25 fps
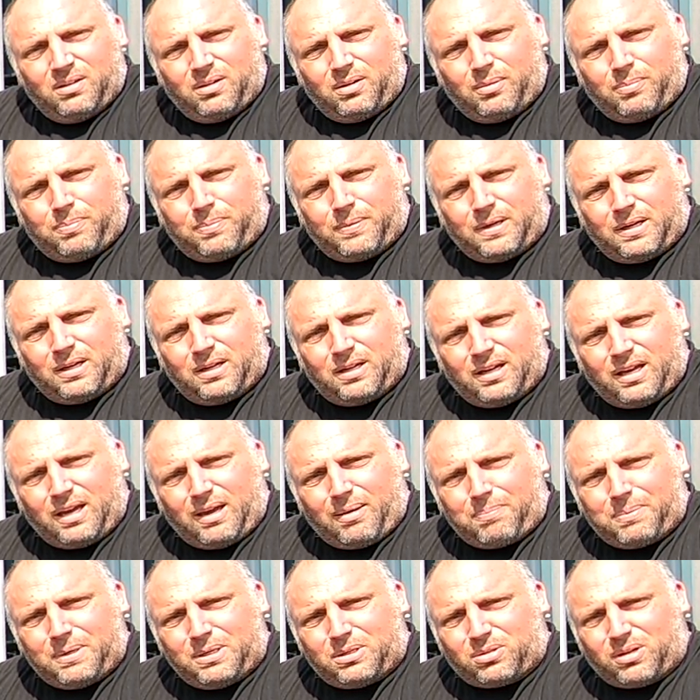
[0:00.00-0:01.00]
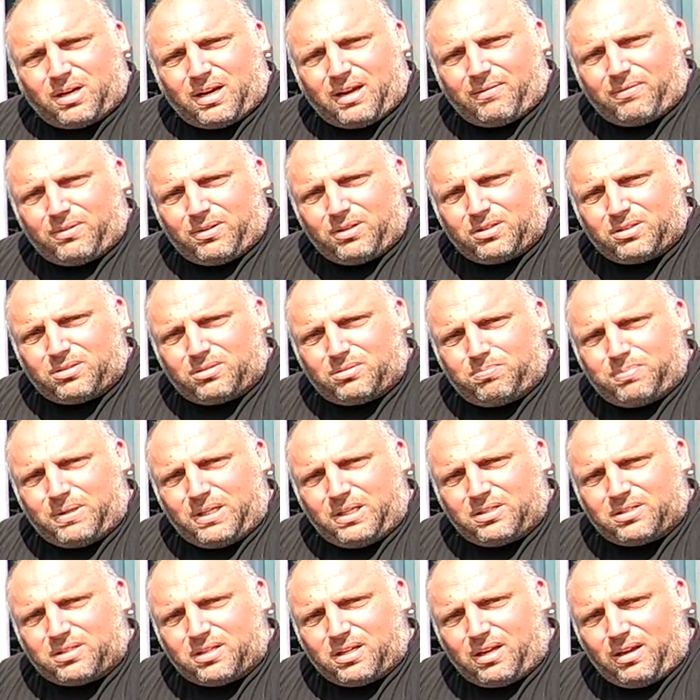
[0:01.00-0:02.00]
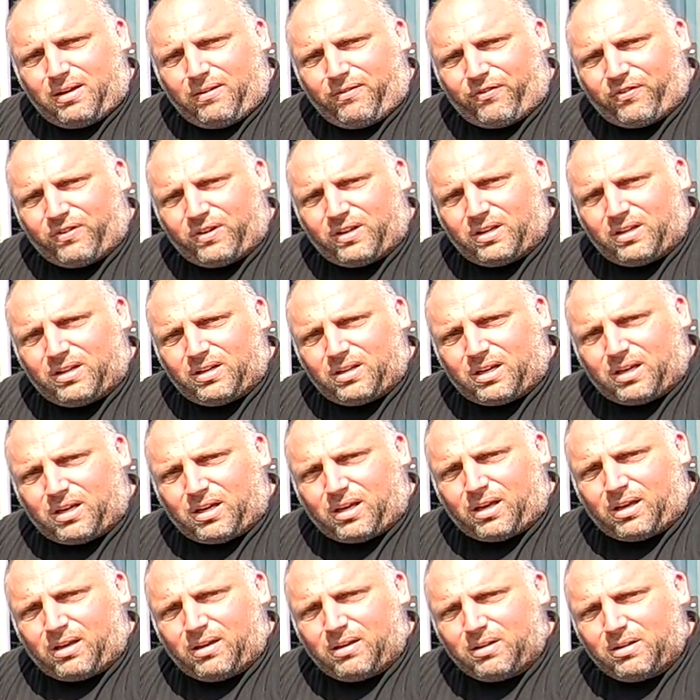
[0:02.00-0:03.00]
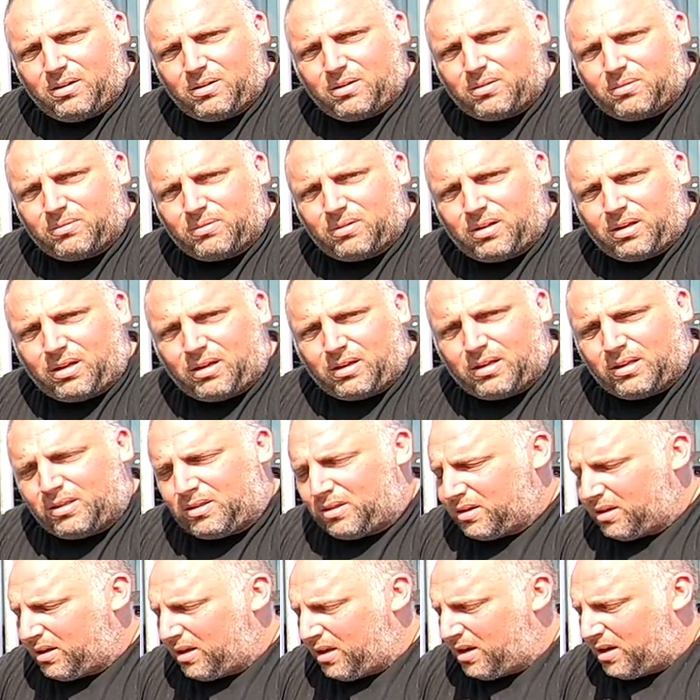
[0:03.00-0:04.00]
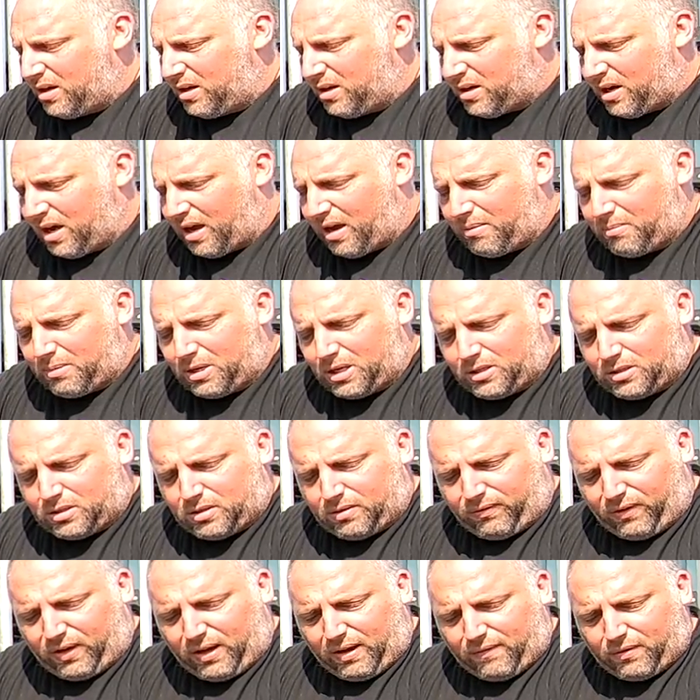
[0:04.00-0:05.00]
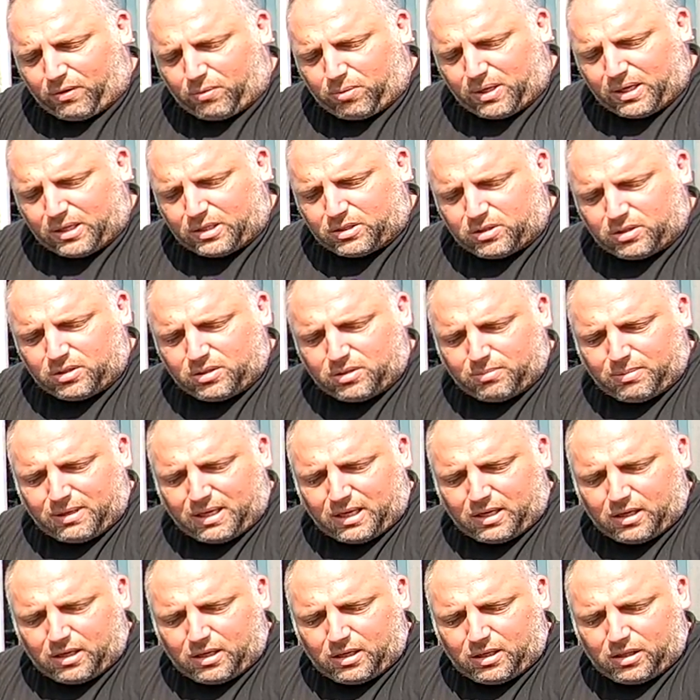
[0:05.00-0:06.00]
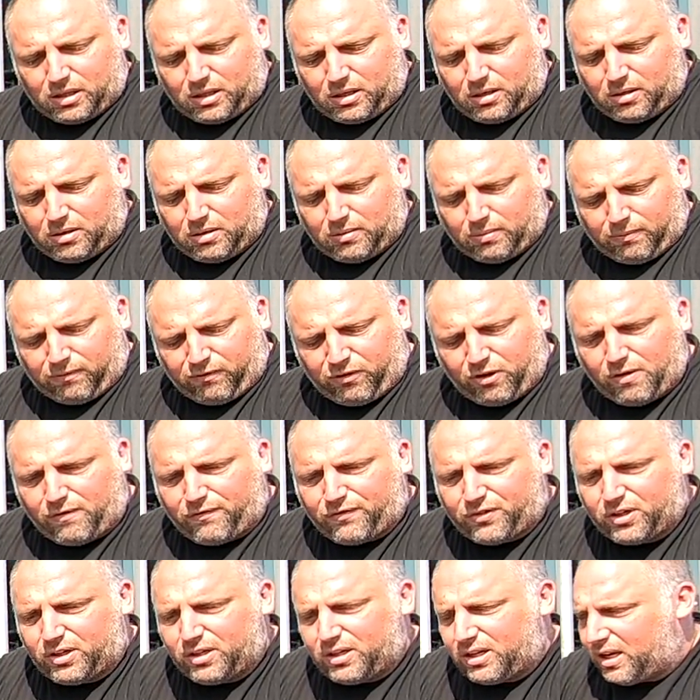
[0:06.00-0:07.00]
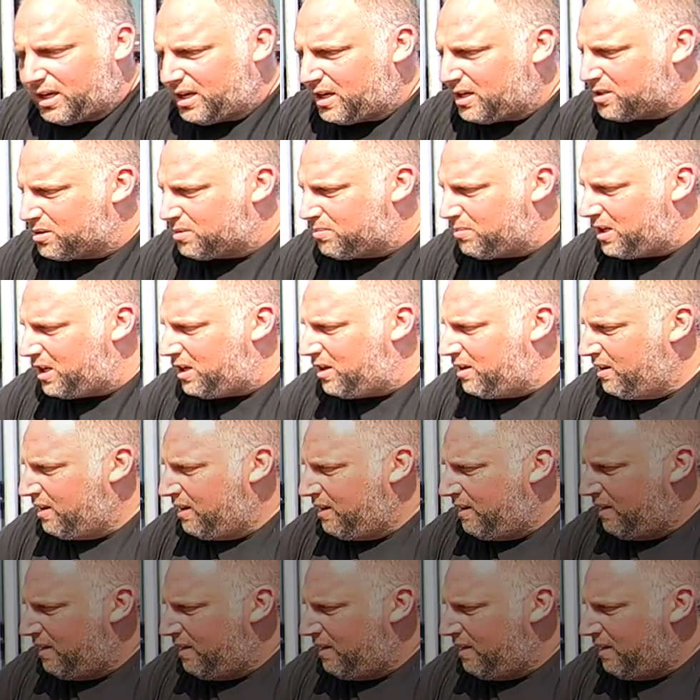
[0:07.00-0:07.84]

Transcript: Hope uh, happy travels, be safe, and uh, you can, uh, in any comments, if you have questions about anything, you feel free to ask me.